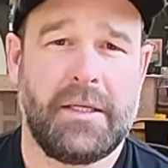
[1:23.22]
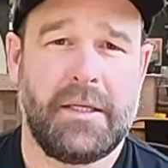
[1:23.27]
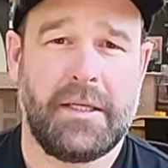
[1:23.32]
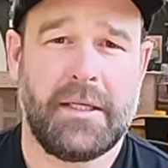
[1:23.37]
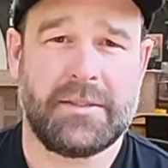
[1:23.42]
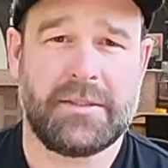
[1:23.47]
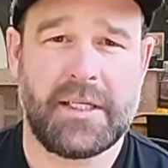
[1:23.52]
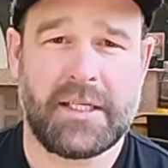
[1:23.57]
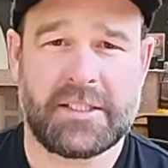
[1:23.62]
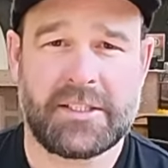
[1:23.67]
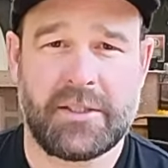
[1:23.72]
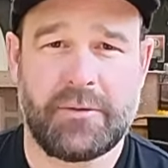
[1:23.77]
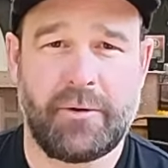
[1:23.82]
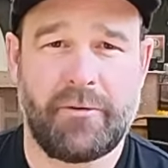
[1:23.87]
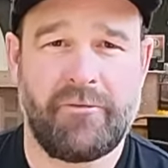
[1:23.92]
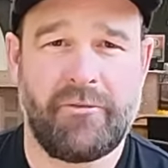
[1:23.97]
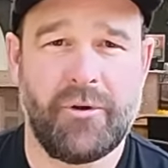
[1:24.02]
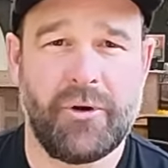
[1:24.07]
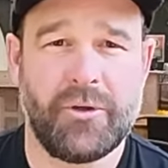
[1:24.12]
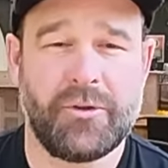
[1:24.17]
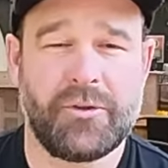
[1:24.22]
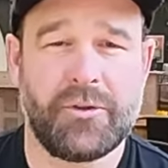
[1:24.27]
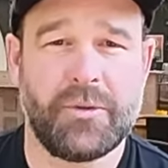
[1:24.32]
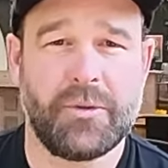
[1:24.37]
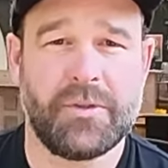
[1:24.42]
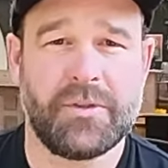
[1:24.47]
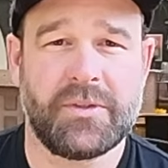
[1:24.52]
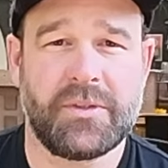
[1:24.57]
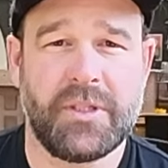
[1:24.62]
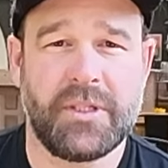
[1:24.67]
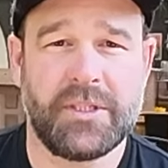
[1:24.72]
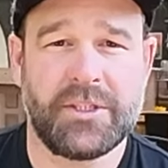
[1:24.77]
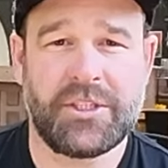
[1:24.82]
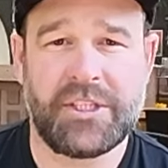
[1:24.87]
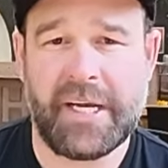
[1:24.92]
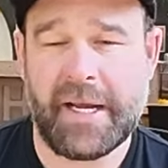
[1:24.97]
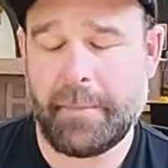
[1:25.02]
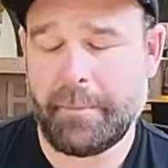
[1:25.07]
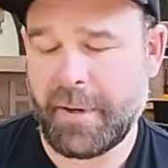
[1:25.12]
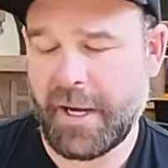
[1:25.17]
it's actually referred to as the
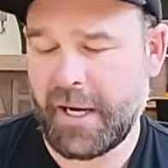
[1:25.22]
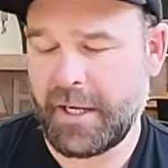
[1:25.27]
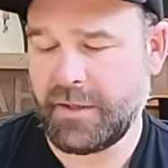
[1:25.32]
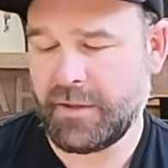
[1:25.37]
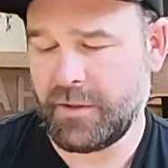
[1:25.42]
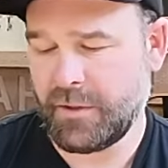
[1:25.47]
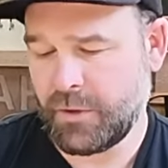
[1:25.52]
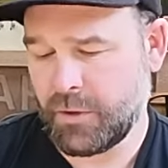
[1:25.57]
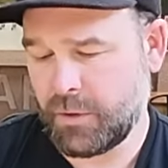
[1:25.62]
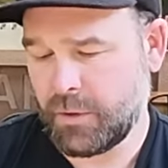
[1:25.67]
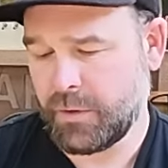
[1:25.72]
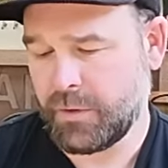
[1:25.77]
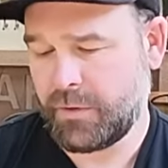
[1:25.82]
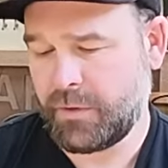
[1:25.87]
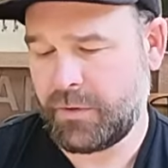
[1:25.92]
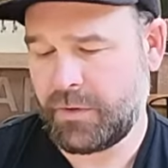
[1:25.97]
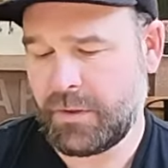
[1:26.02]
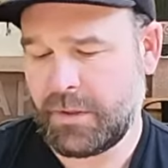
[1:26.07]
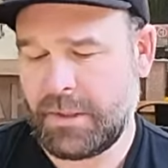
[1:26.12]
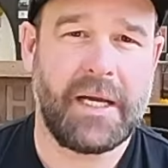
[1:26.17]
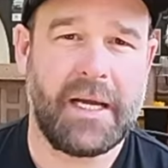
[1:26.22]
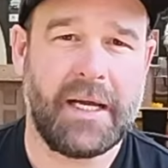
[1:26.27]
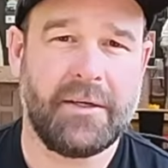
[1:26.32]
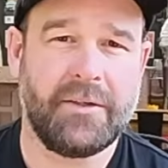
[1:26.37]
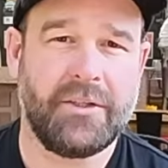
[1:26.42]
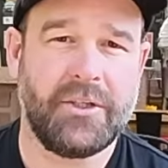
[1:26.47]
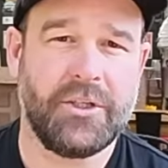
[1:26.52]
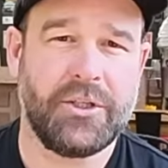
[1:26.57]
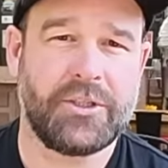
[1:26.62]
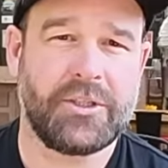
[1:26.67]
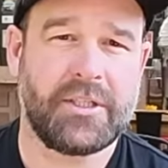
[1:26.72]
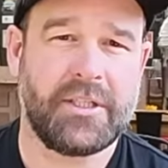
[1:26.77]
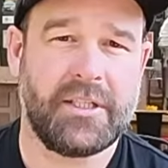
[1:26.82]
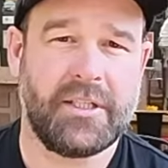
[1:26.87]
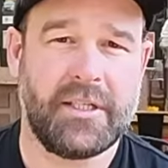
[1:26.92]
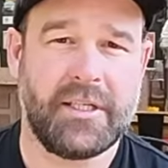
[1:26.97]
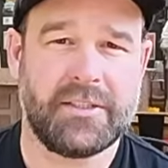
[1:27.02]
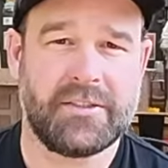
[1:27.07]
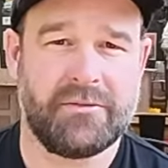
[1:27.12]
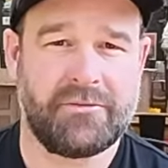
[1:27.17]
champagne of the north, and usually
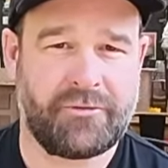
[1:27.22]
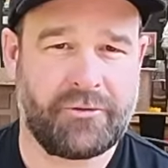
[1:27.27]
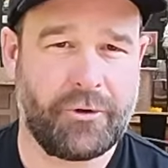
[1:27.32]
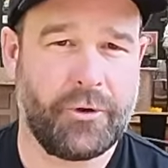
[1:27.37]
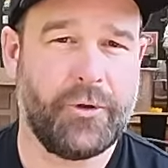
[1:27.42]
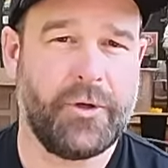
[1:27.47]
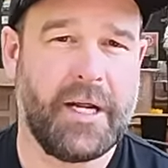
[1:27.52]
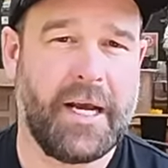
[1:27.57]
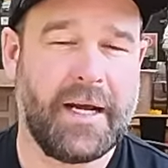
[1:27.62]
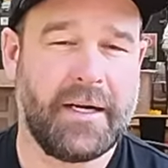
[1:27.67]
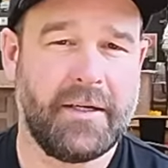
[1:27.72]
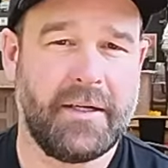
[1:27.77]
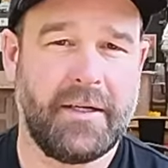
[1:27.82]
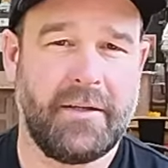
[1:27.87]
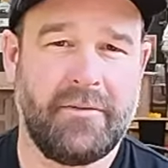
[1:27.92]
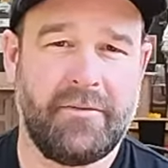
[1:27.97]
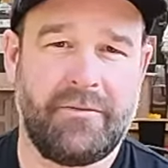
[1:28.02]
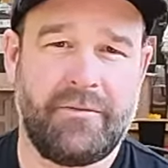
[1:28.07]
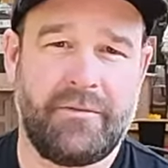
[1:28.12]
there's a fruit additive